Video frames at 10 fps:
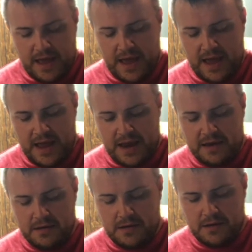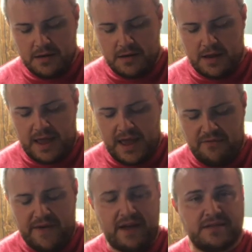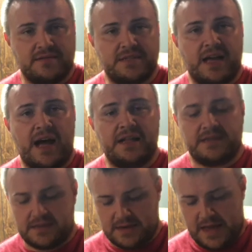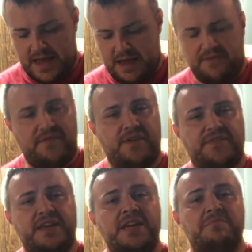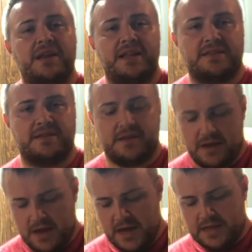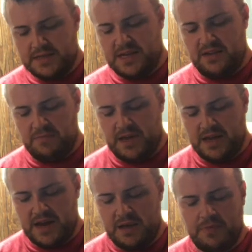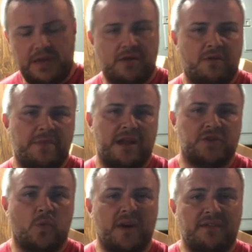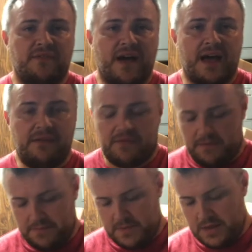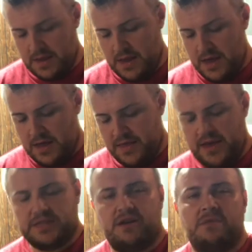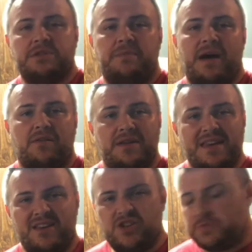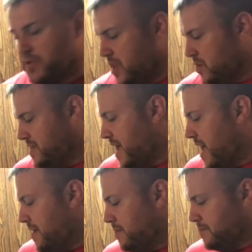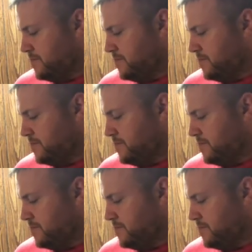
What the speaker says: and half ounce of Saaz at 15 minutes to give me an IBU about 25. The SRM is about just below 10.